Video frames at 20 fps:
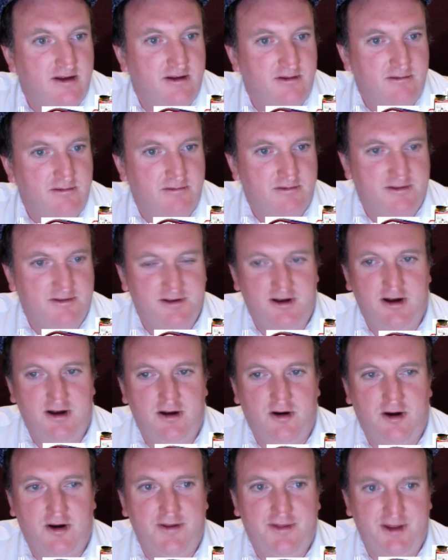
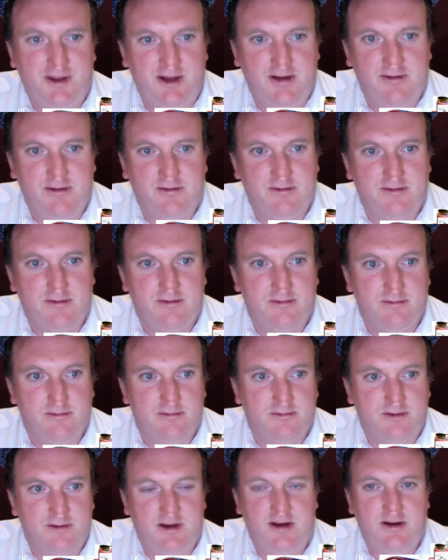So I think
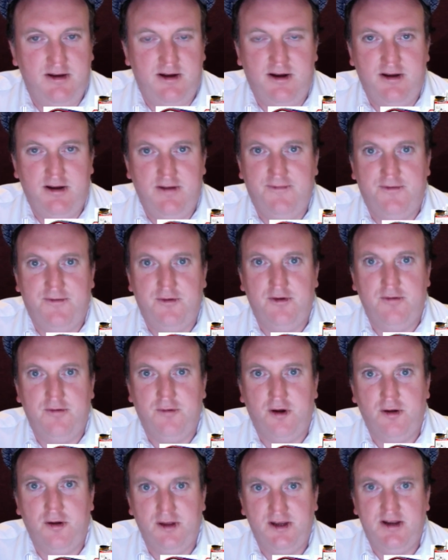Leonardo
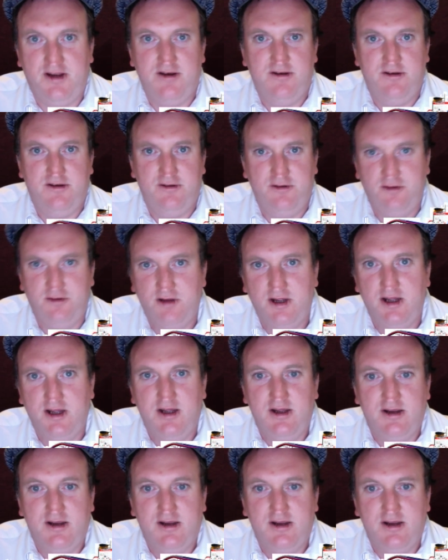Fornaroli